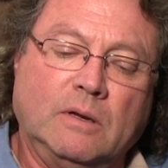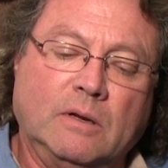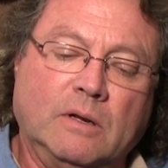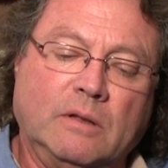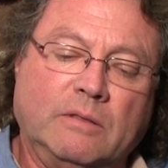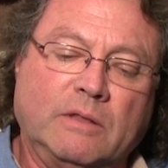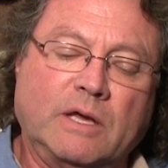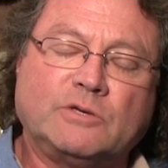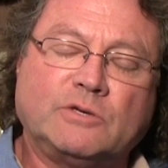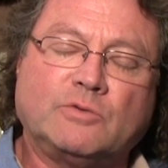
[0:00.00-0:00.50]

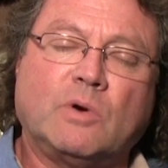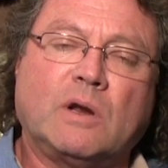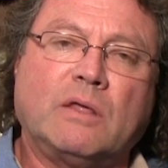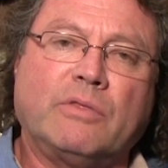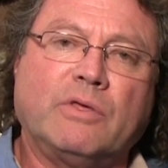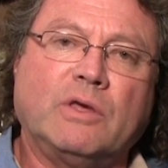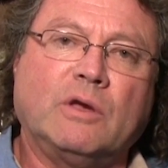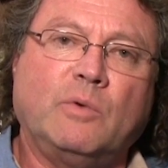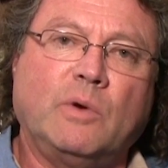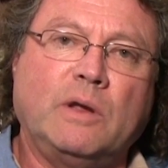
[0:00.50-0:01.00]
And that's what I
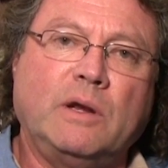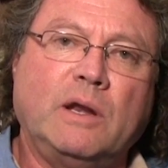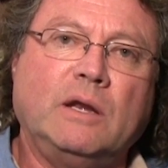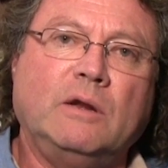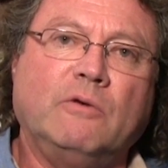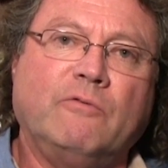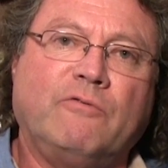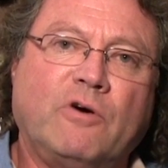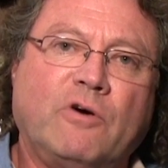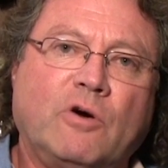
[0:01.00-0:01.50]
think we
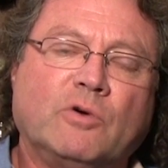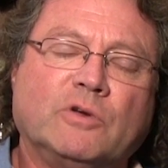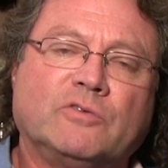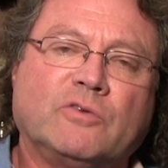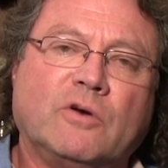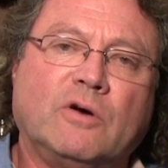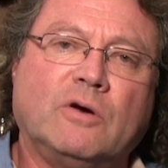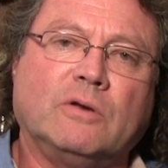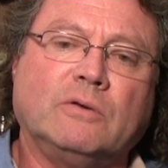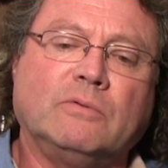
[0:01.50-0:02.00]
need to
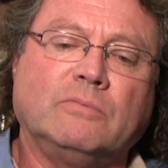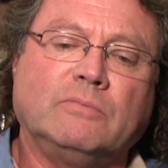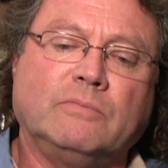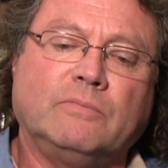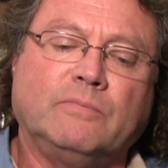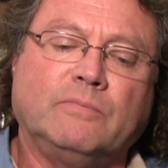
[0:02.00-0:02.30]
focus on,